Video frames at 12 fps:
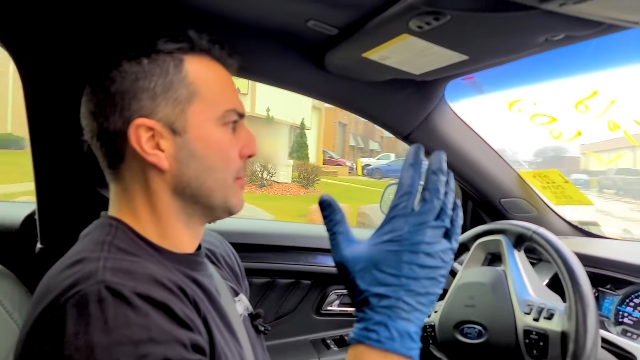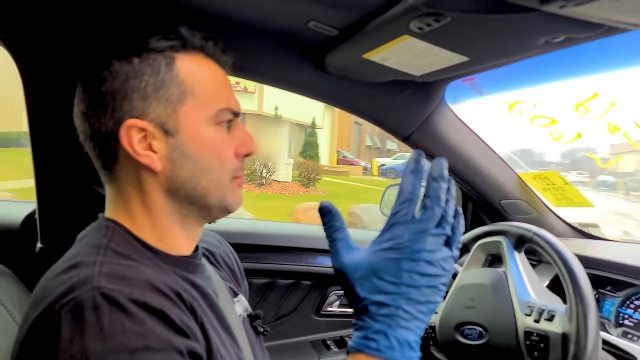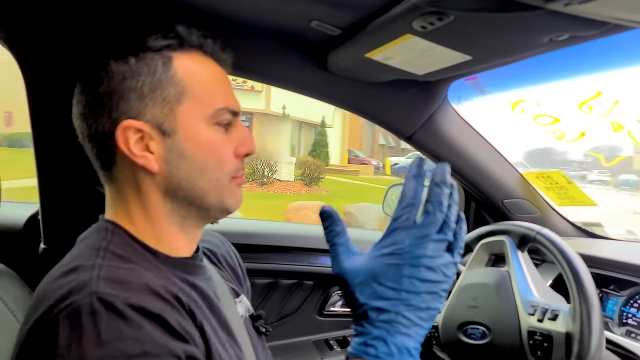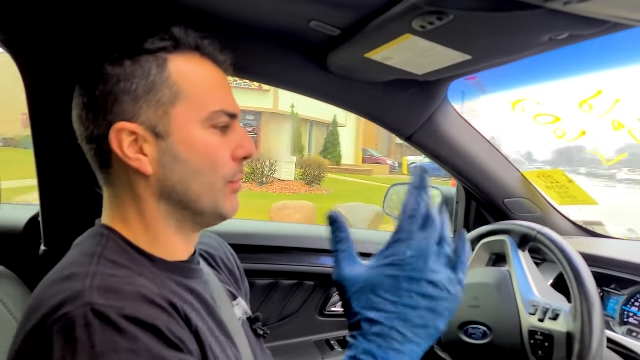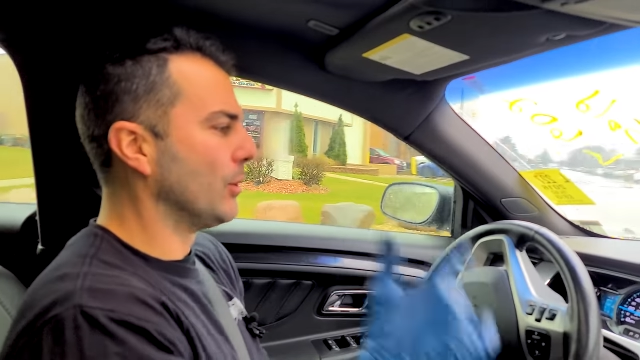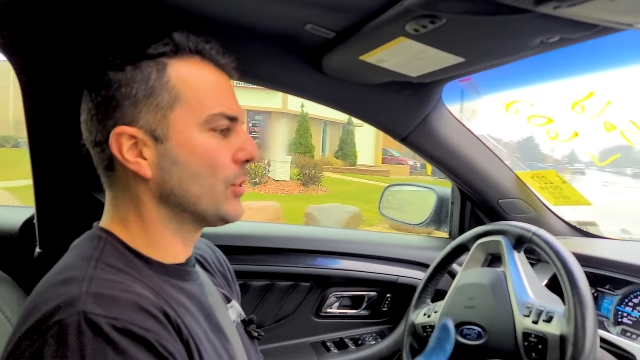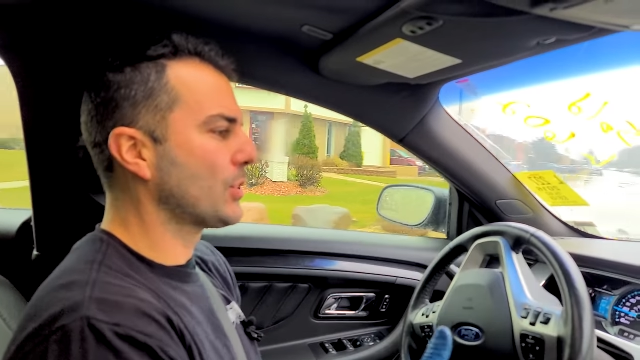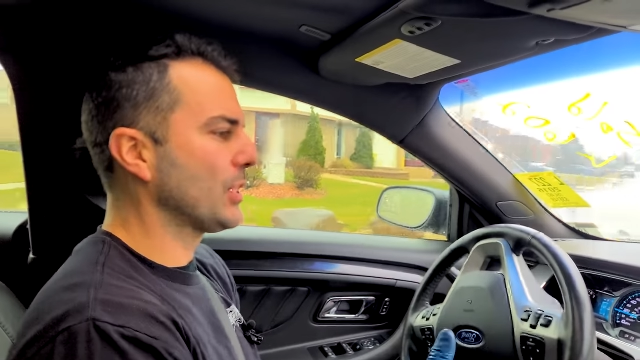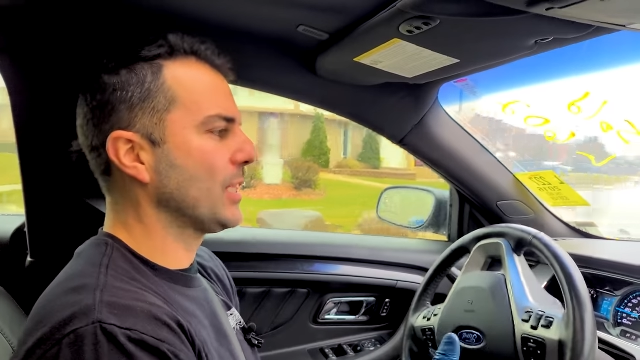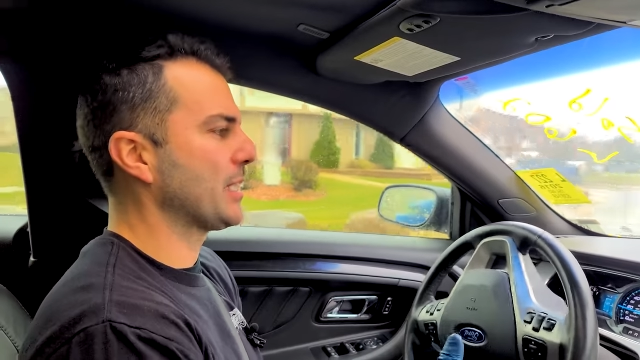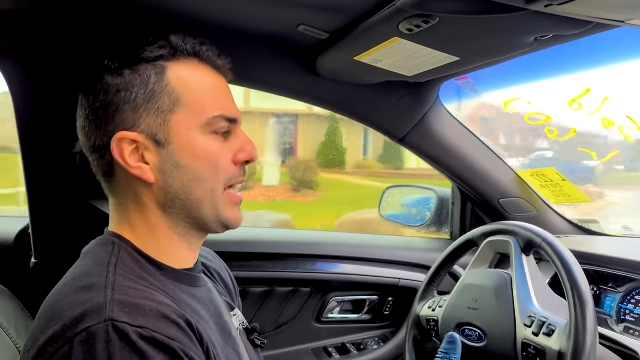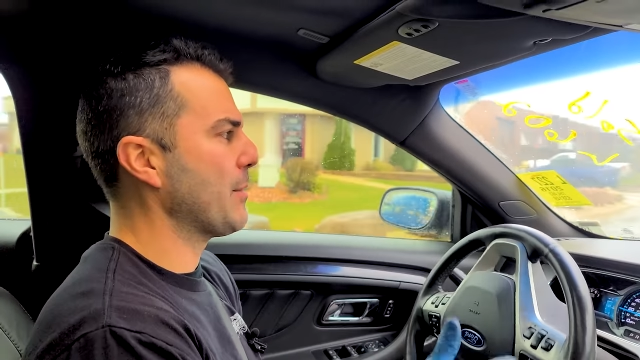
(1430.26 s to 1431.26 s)
most of
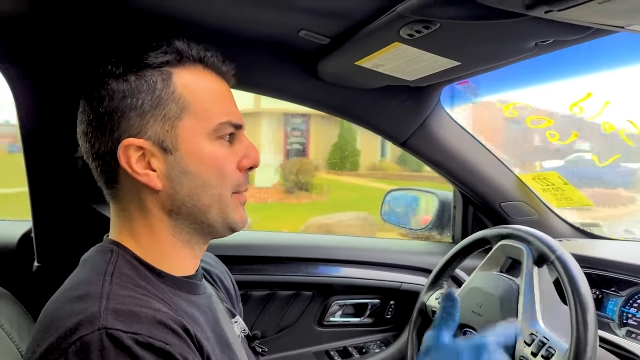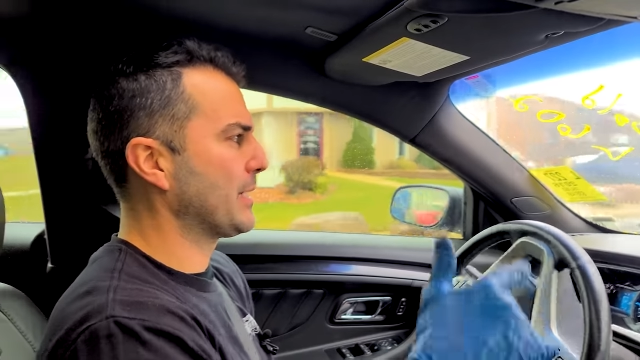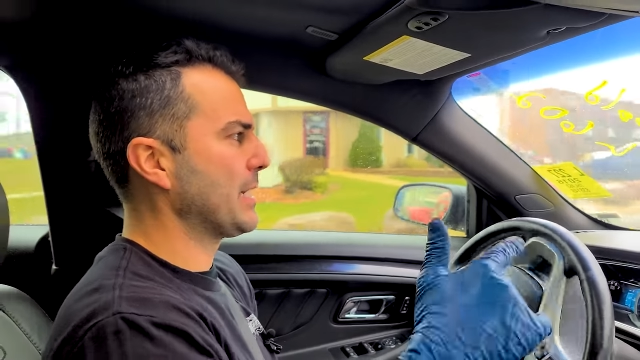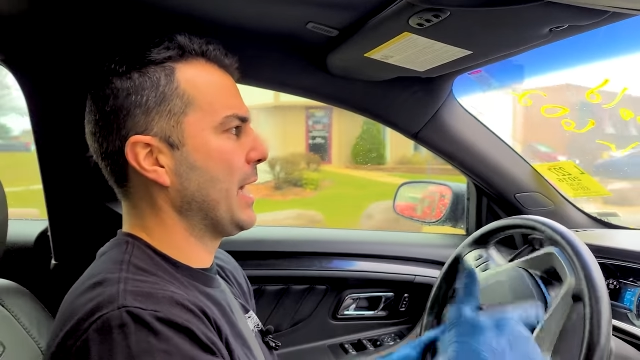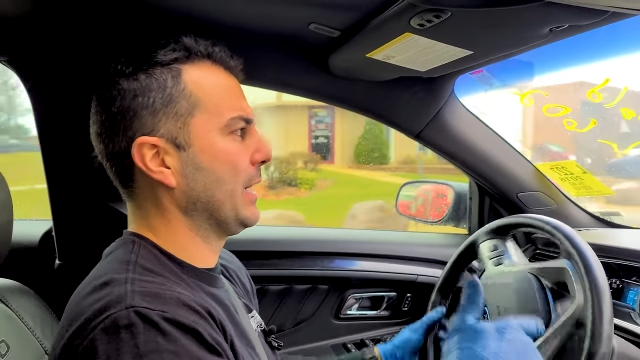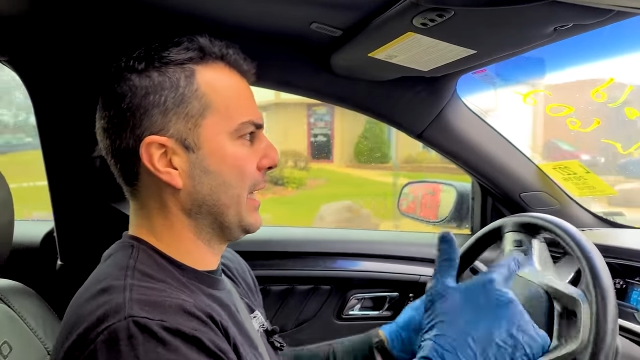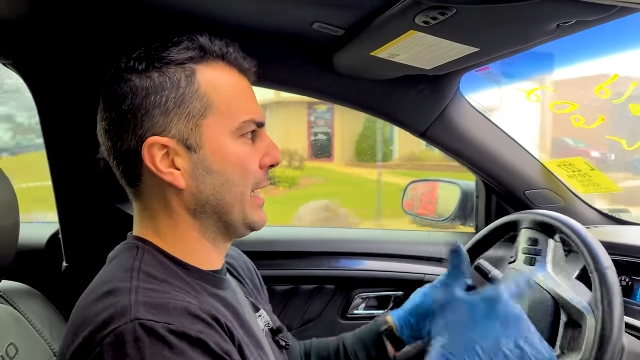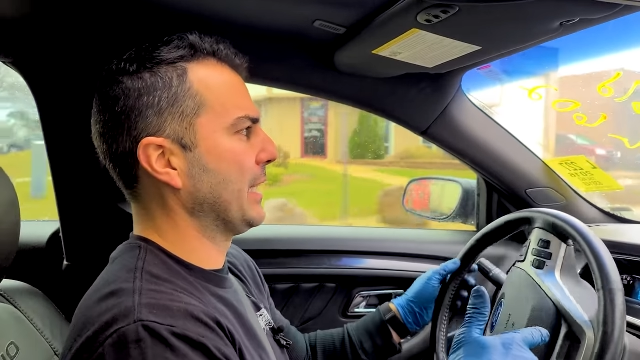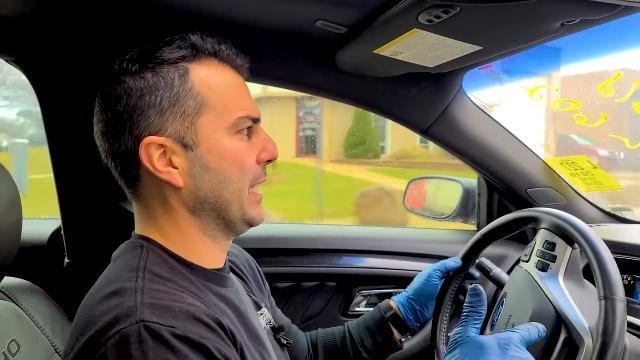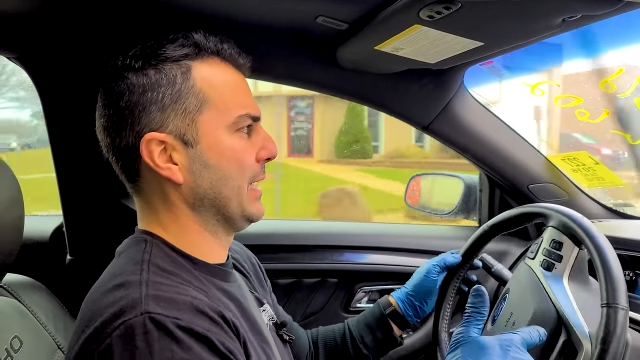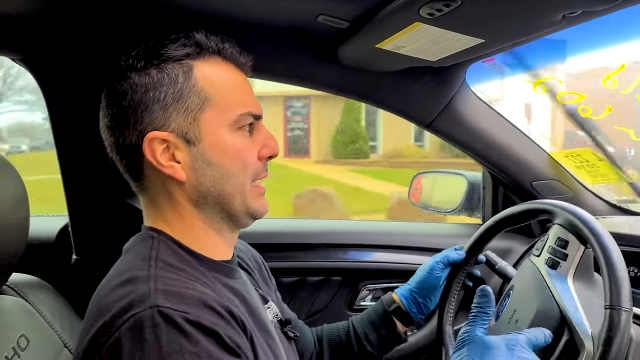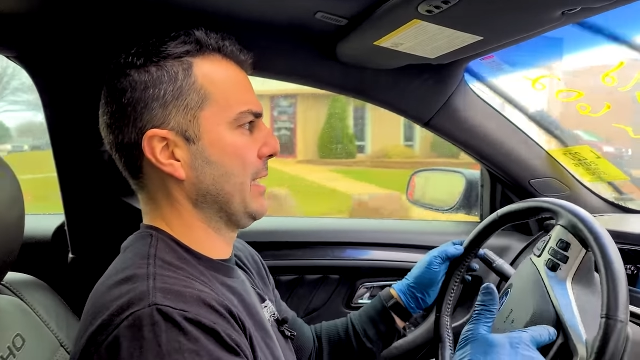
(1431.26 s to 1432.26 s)
the time, it's not like
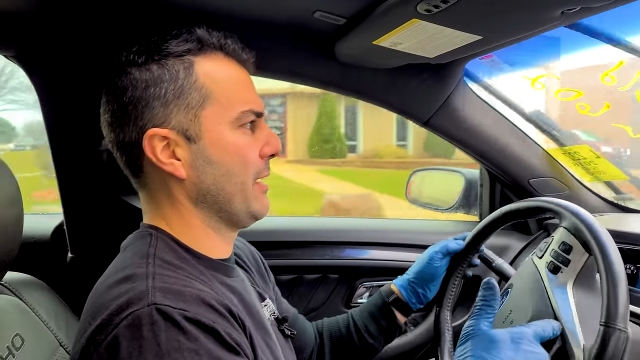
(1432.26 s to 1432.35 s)
this.